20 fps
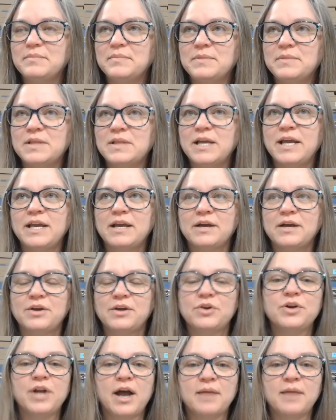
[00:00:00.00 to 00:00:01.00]
like a
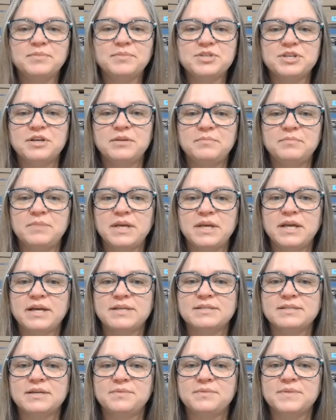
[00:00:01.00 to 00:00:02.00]
good option
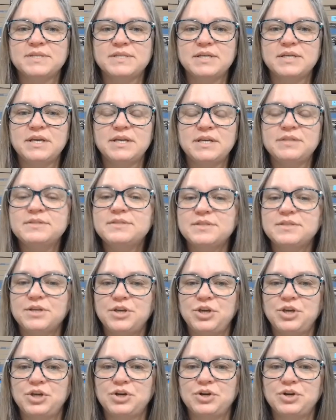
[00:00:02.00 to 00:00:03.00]
because I was
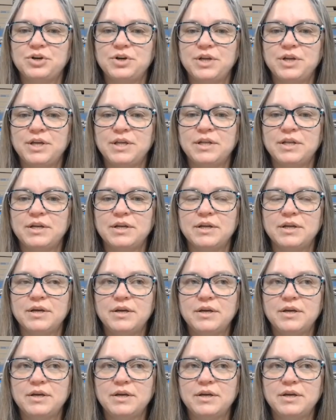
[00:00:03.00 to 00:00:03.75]
insecure in,